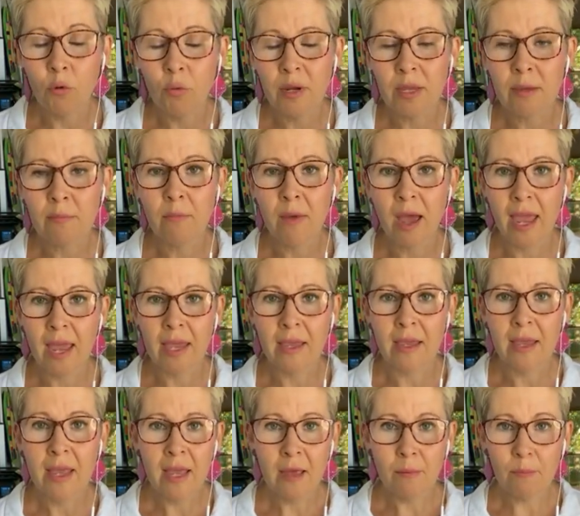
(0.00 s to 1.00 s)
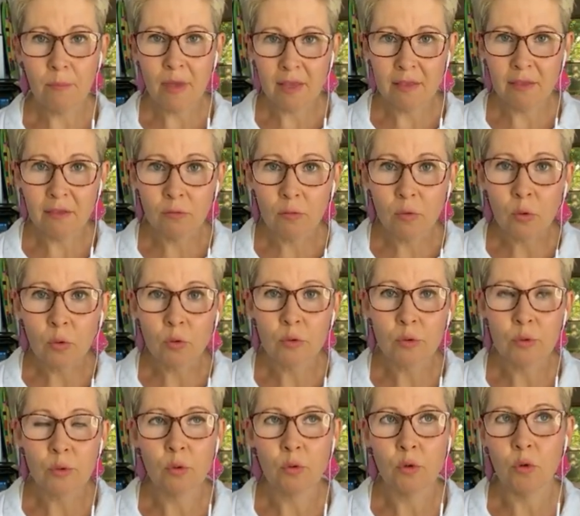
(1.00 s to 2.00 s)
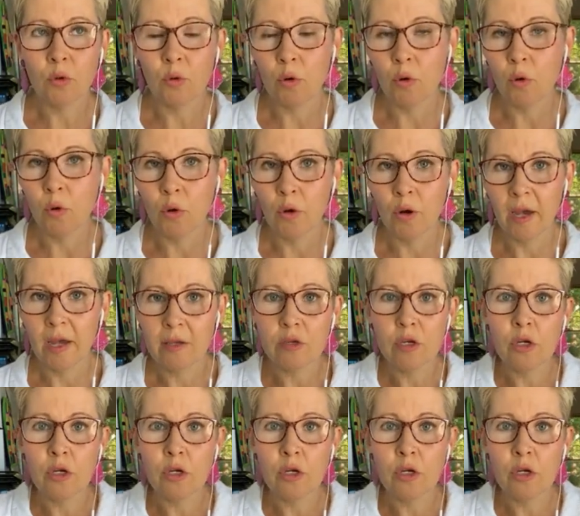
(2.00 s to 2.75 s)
We may bend the rules or